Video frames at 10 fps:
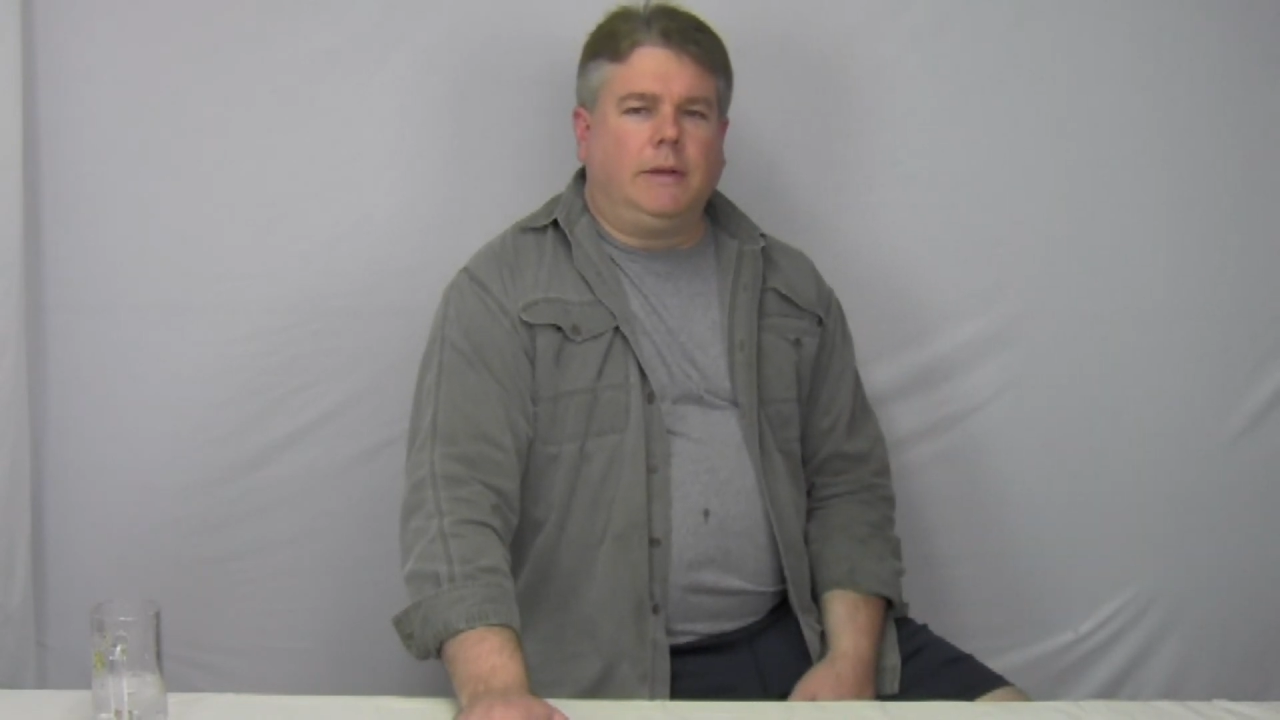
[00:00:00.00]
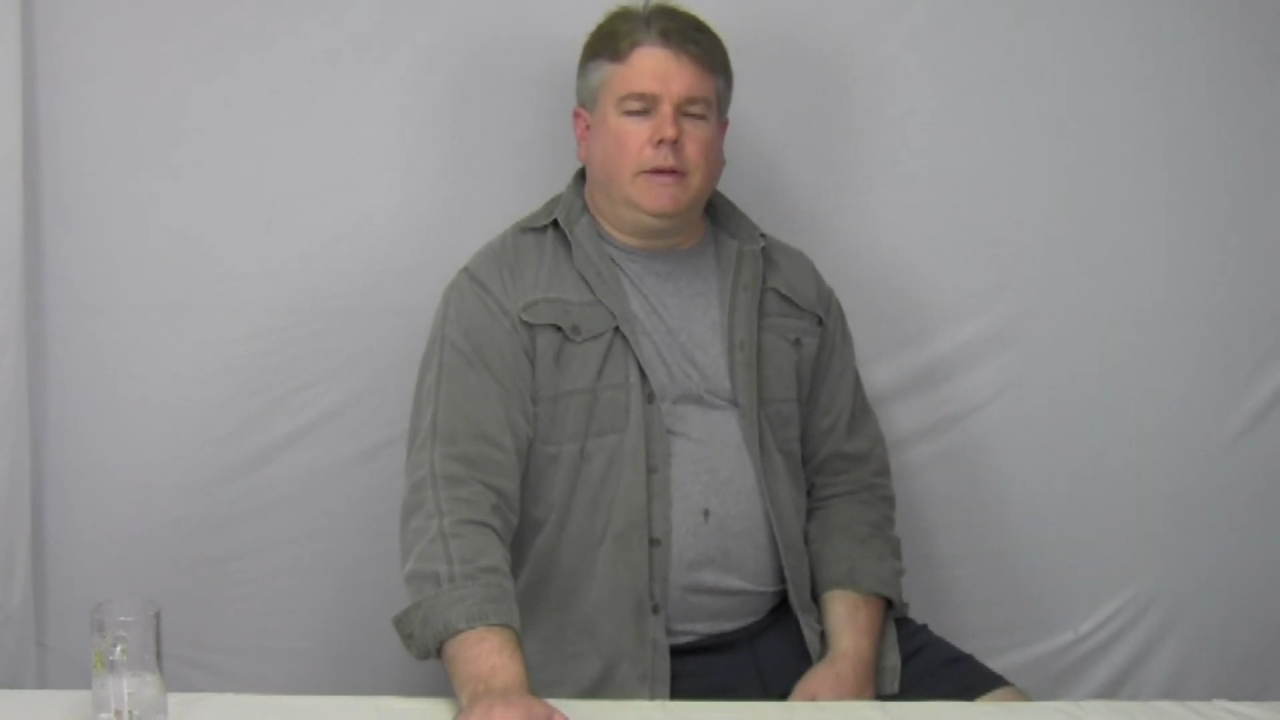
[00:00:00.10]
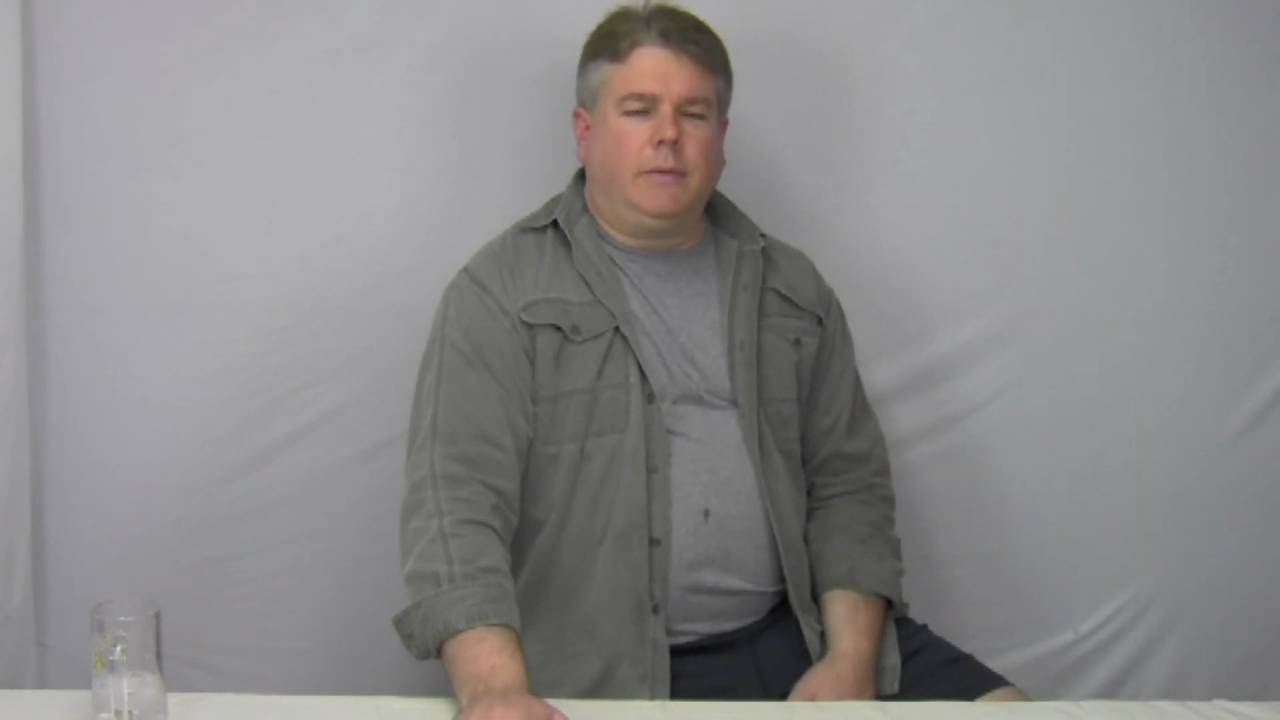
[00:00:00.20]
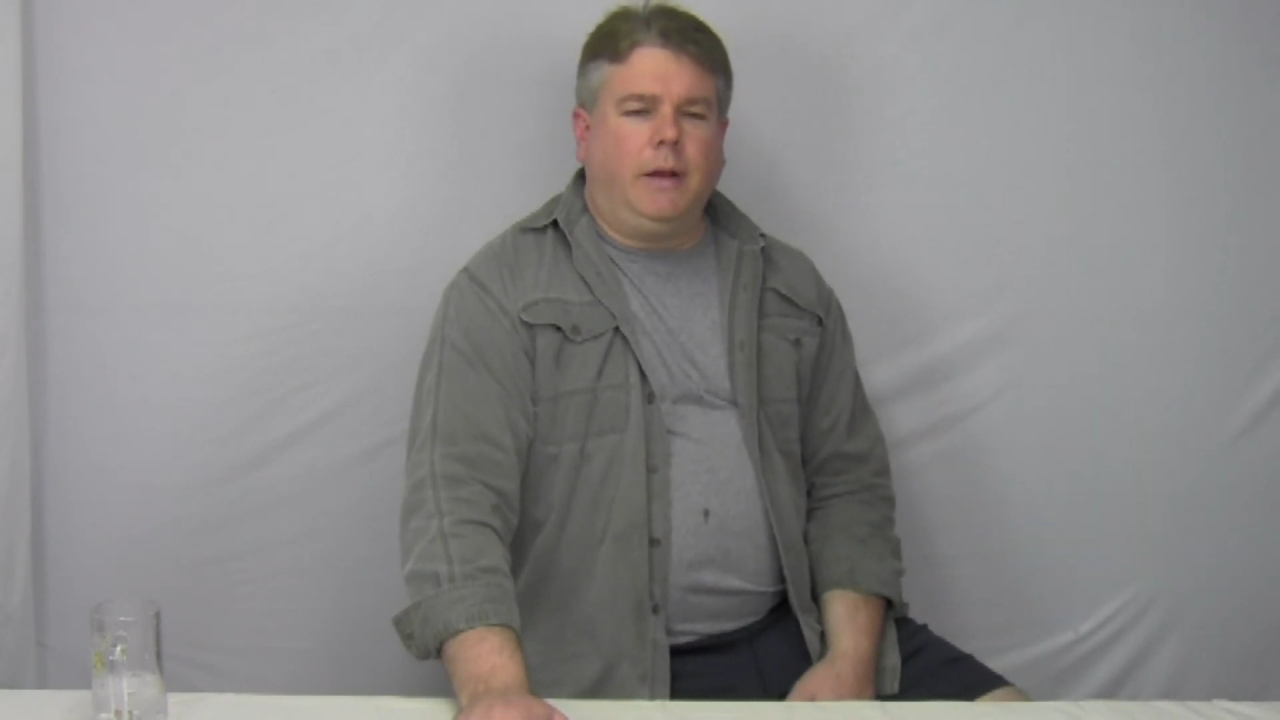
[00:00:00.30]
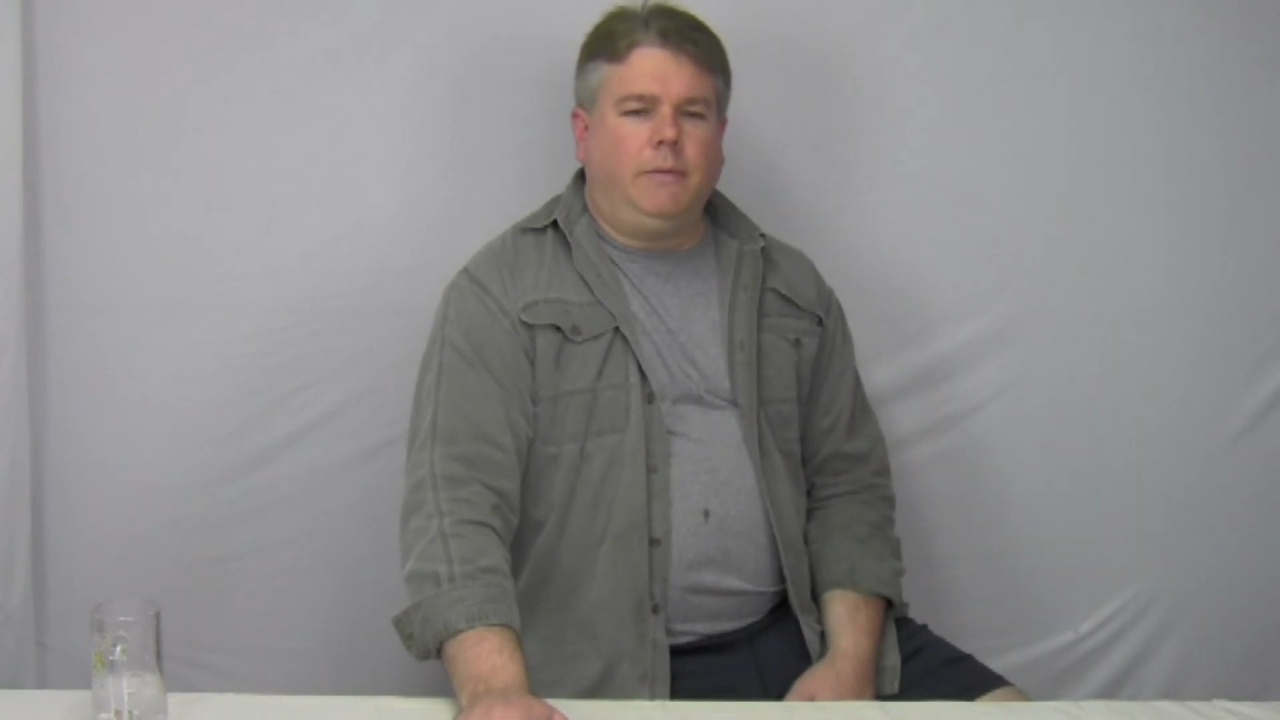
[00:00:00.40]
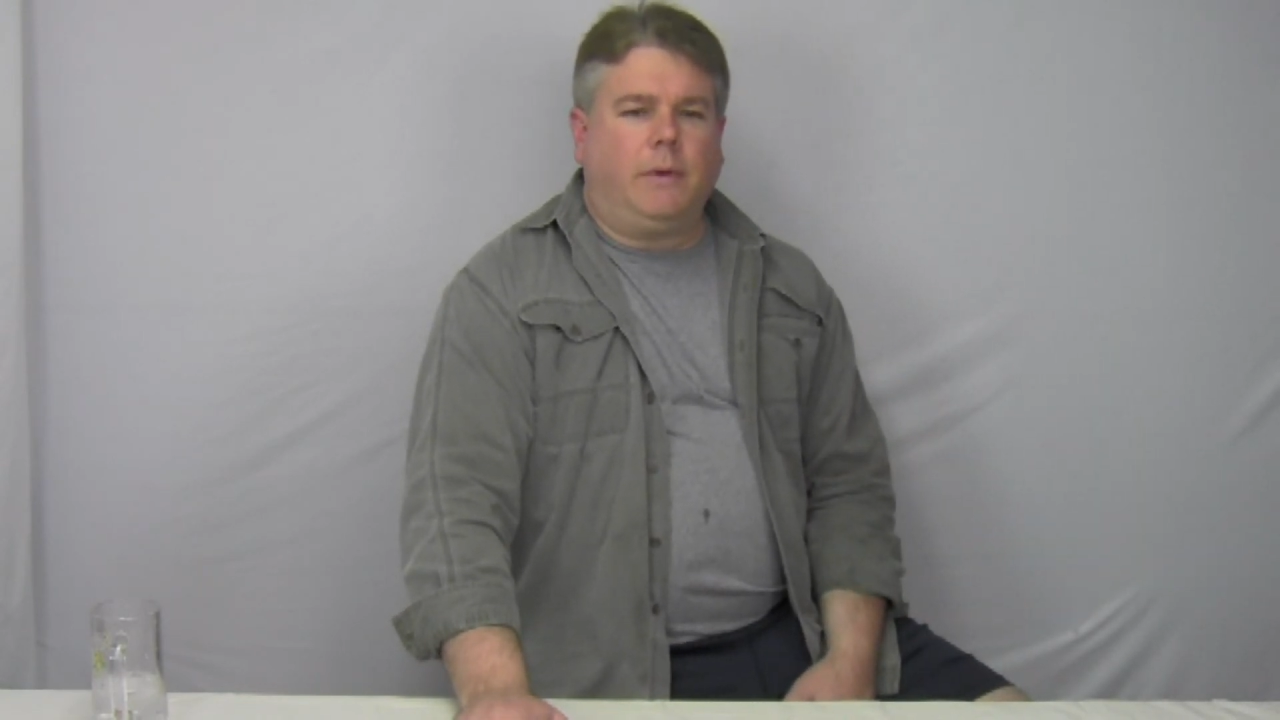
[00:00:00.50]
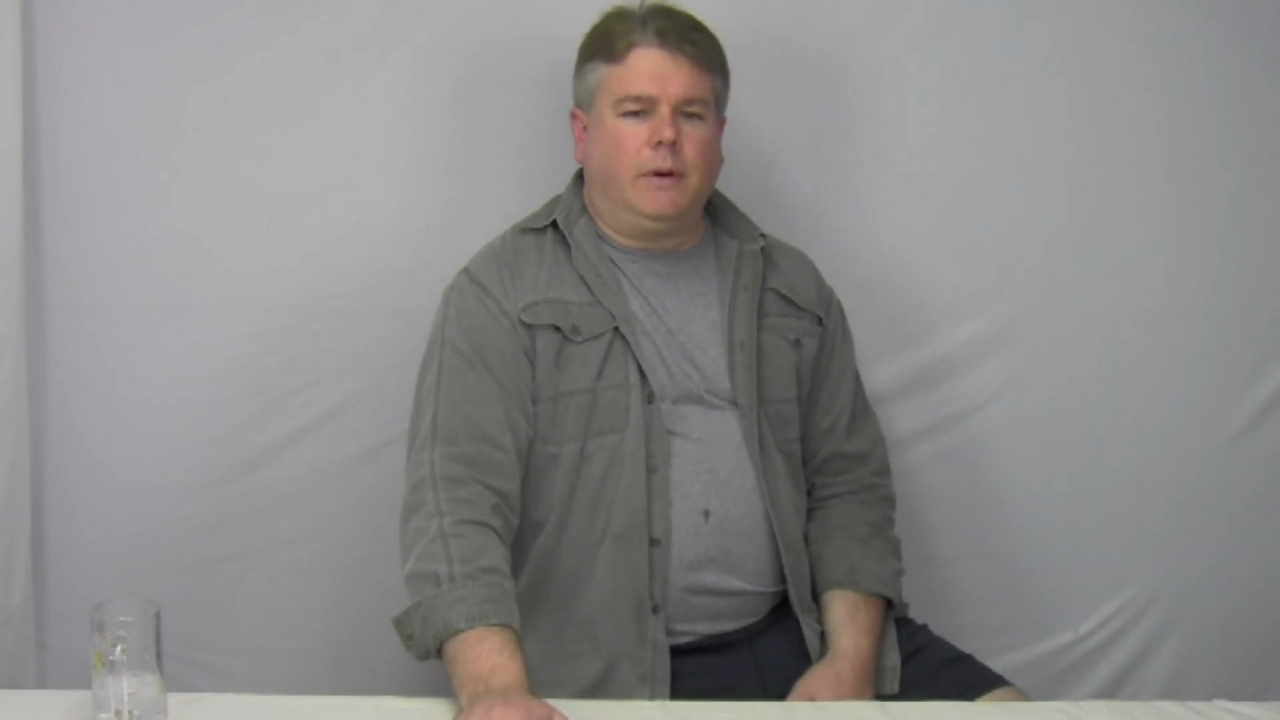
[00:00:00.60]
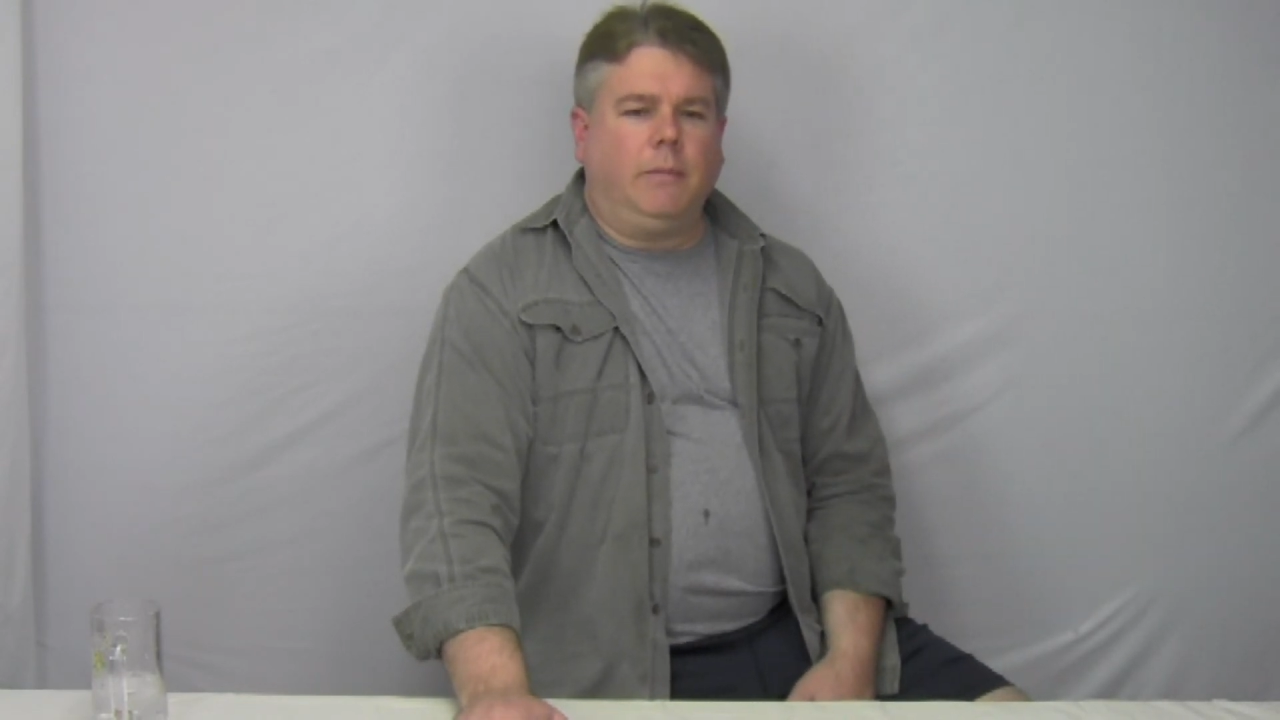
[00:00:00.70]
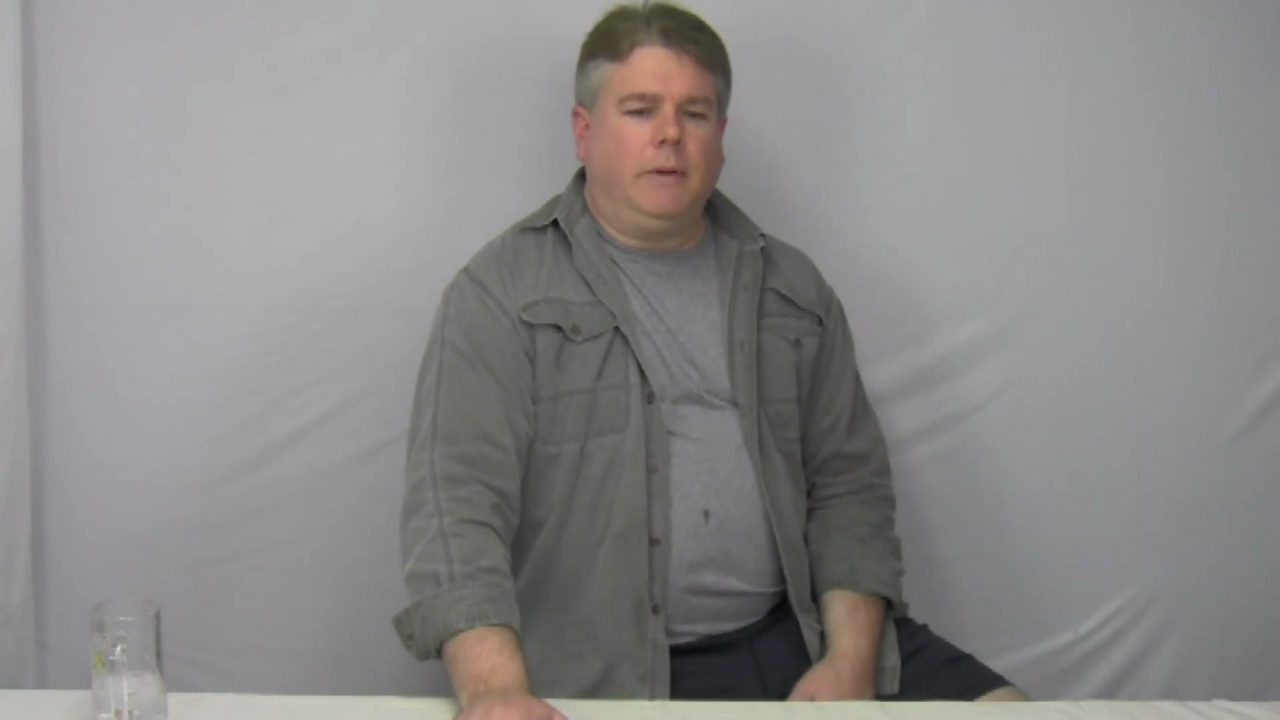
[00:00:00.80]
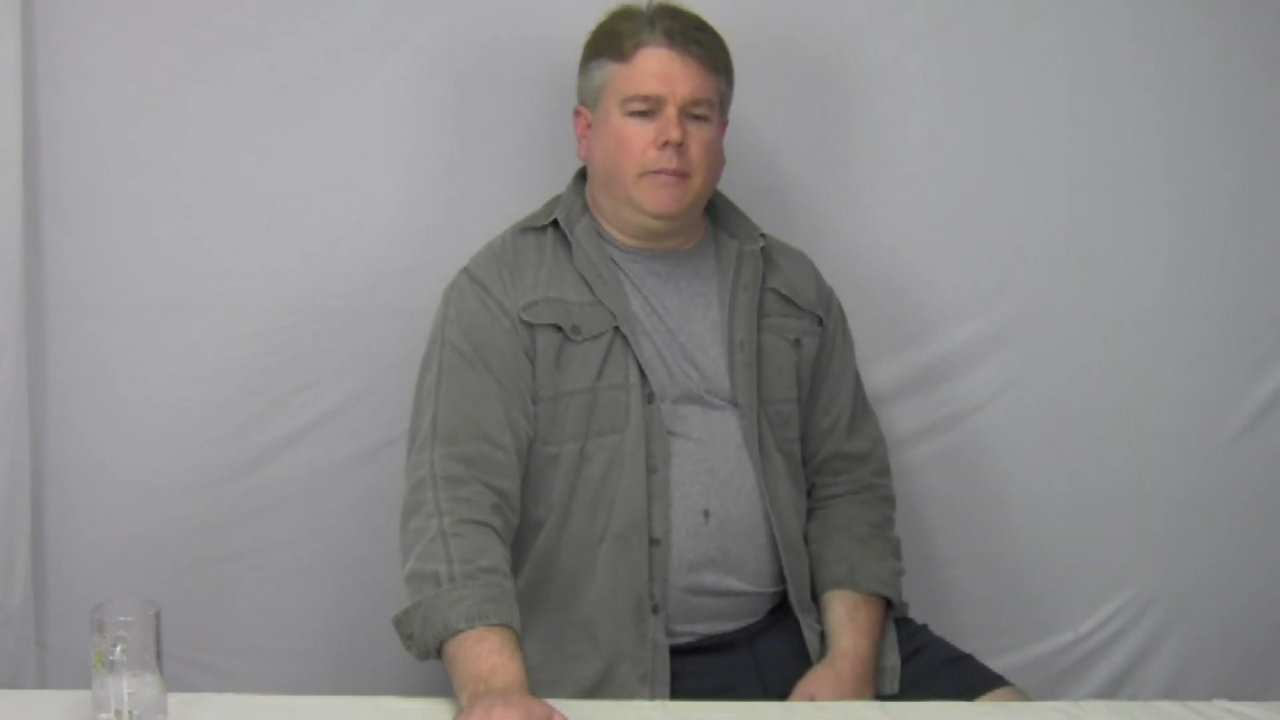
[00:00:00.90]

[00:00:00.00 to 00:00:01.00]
was out there waiting for him,